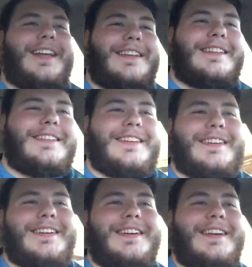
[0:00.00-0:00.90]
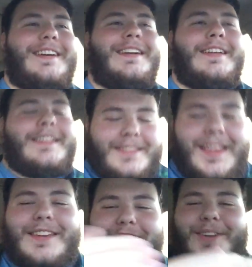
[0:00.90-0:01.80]
And
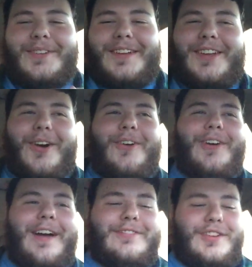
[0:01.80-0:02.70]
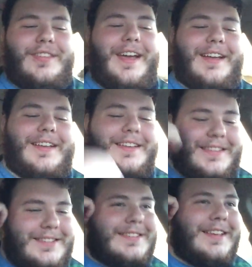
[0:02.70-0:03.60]
they generally go after that
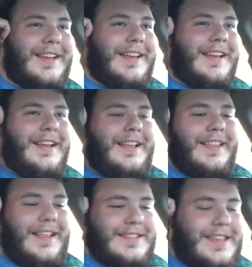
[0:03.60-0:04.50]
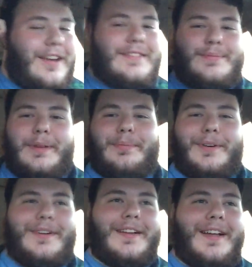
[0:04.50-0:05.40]
because that scares people.